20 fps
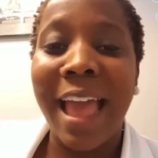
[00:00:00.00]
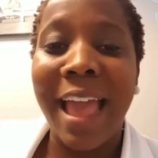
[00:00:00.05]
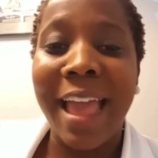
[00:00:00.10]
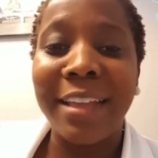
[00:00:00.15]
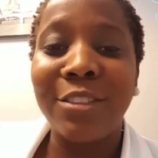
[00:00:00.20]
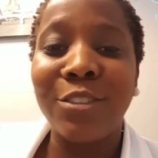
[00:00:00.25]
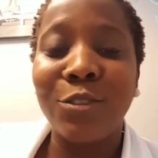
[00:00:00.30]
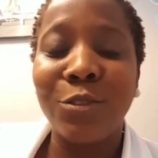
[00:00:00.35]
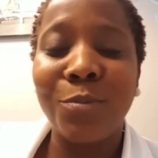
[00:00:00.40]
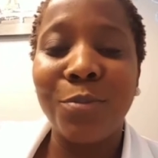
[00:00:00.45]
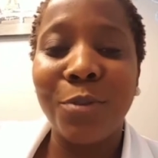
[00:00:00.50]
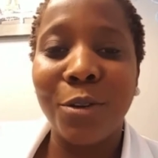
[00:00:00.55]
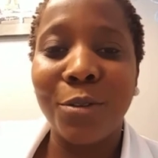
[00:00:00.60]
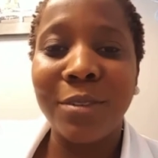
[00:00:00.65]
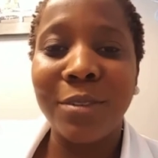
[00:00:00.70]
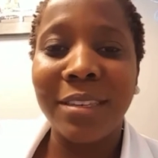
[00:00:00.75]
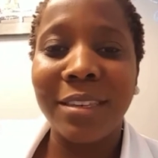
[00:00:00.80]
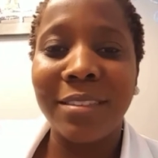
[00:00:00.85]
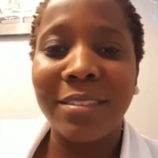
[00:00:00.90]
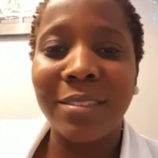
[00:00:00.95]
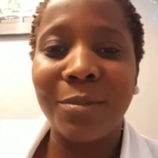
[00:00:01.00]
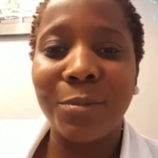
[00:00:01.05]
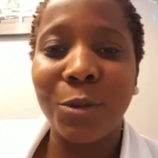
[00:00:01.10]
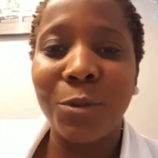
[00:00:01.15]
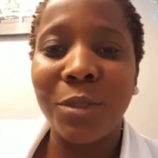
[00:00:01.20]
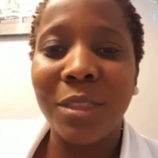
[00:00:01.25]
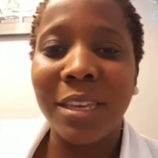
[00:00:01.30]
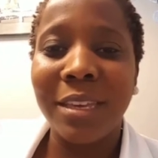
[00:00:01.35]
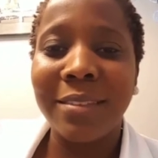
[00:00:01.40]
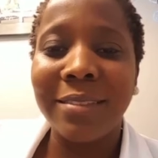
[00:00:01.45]
I do protein
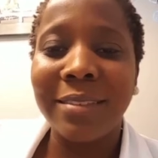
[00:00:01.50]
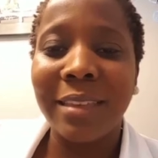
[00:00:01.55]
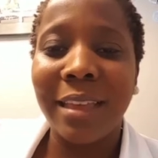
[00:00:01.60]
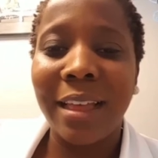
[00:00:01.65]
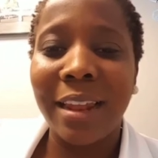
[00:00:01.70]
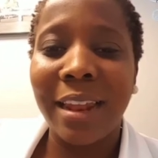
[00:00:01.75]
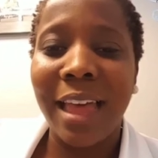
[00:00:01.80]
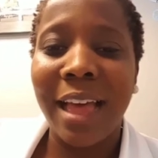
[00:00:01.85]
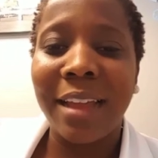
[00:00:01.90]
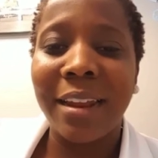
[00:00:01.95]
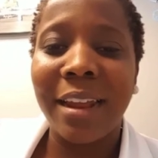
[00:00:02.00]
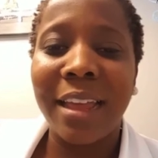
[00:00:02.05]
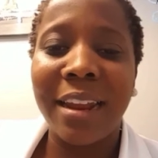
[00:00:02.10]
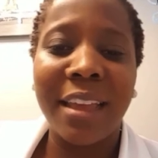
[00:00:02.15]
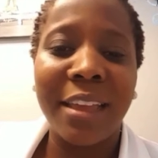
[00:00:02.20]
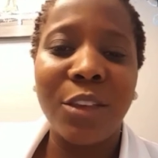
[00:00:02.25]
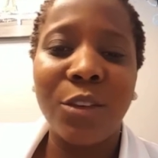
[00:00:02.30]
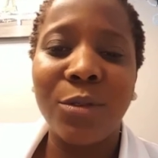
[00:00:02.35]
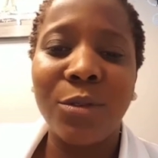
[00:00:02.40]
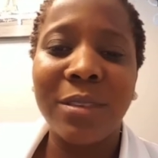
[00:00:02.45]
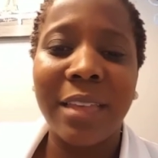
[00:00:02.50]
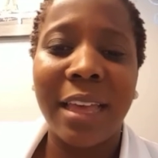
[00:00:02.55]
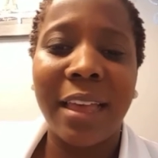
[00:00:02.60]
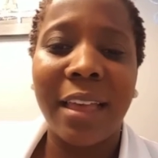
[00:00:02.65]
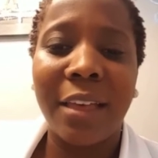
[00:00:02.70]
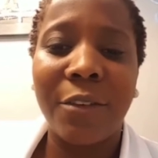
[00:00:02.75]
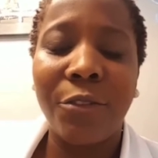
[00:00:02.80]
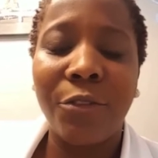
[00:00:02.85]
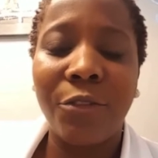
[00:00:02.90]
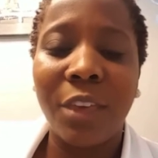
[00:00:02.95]
smoothies a lot, and I use
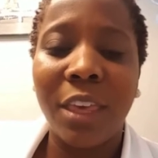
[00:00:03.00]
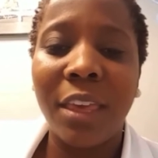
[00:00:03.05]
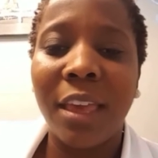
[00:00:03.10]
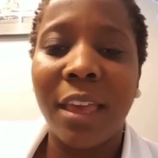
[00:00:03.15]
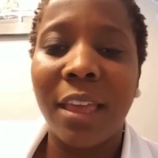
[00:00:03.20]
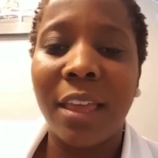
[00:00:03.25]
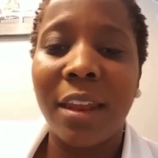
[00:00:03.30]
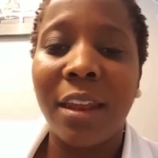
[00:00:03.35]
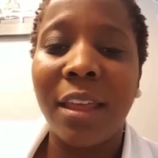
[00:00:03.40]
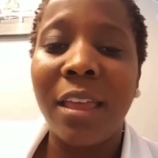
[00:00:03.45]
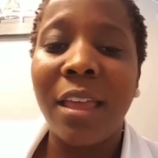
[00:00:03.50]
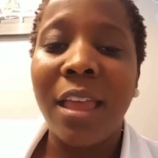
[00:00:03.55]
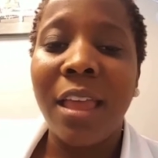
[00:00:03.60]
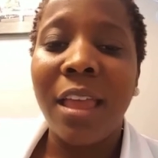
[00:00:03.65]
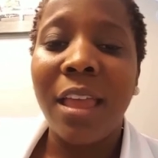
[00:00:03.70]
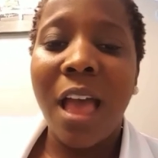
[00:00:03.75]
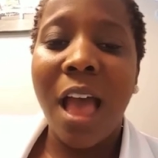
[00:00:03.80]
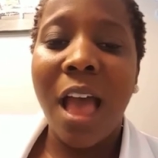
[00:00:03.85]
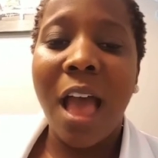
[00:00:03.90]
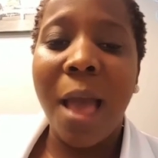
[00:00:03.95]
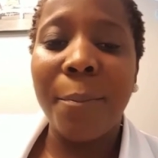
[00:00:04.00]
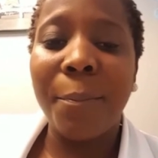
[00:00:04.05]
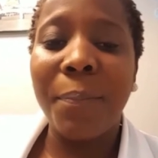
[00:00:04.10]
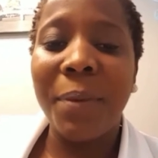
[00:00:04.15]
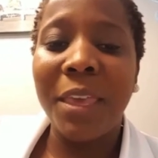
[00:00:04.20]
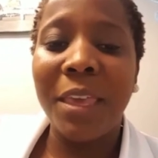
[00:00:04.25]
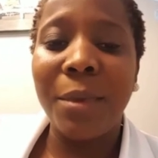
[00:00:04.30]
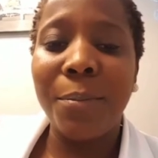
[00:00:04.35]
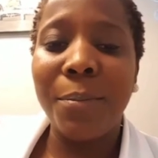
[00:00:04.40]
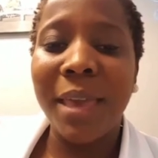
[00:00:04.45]
like a vegan
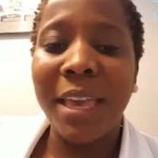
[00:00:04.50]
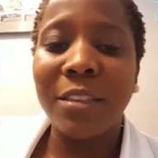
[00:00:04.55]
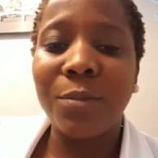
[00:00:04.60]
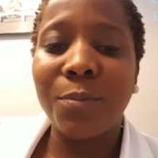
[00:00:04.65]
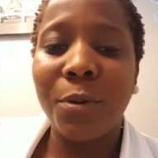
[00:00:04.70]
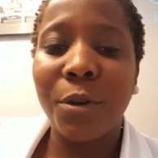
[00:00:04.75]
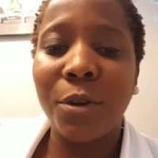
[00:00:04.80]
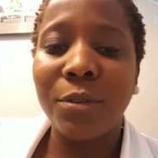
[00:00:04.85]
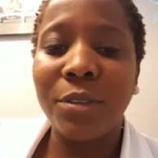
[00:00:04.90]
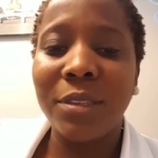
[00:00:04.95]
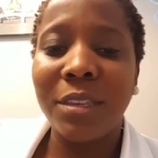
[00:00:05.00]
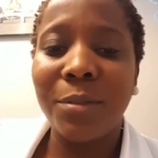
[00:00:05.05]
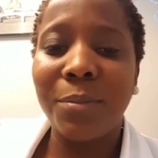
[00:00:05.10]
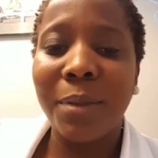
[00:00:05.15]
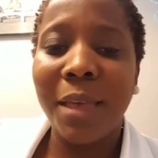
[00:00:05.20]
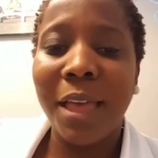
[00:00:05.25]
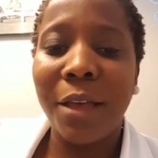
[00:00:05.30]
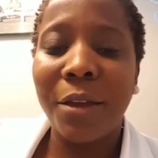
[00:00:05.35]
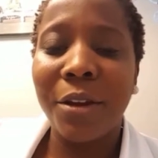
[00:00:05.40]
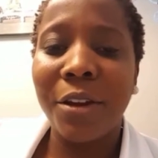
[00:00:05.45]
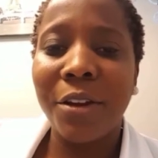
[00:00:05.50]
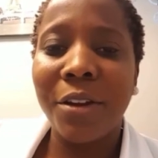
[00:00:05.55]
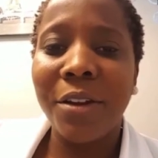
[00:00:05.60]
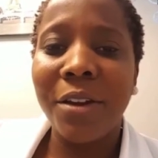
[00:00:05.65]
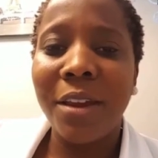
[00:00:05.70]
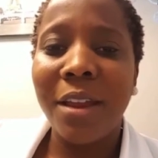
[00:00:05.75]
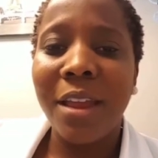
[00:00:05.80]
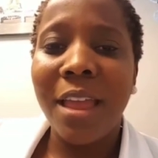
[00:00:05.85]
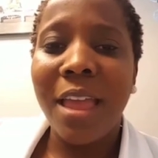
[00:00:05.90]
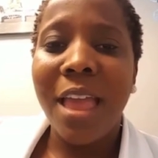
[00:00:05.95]
pea-based protein powder.